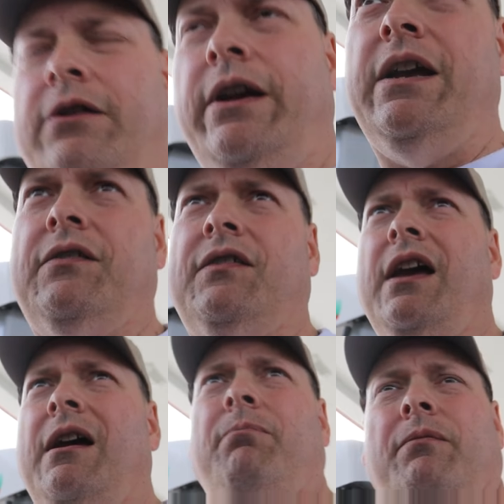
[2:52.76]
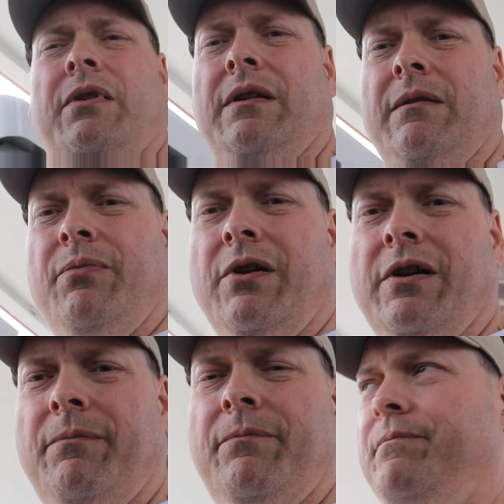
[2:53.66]
our next stop,
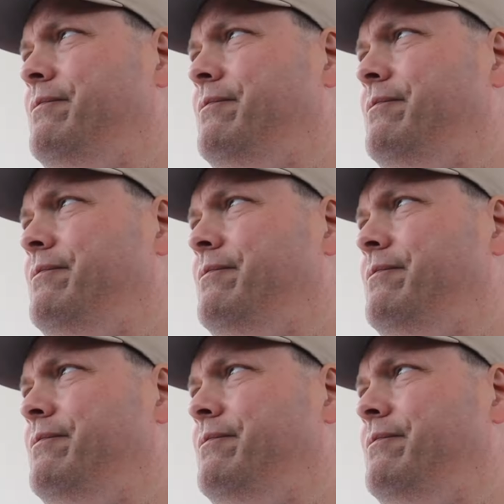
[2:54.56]
probably